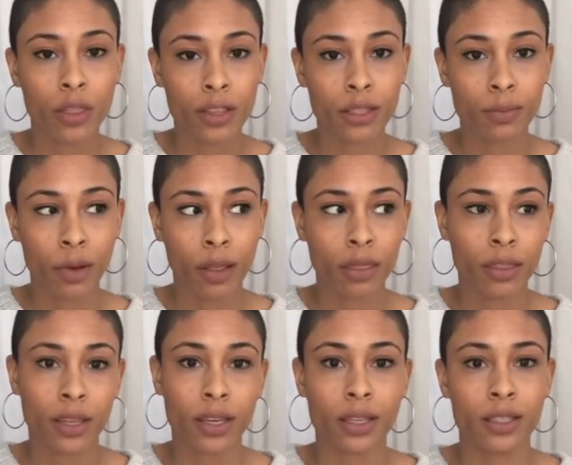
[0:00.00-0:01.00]
This month
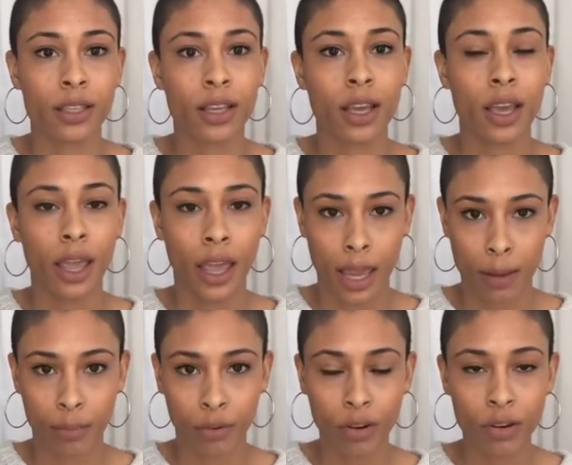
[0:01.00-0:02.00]
it is
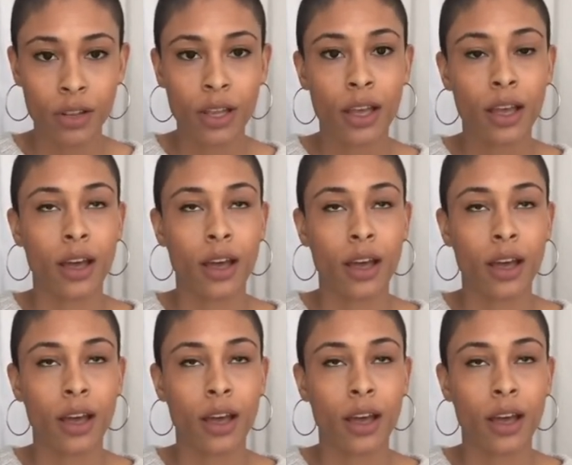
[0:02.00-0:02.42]
April.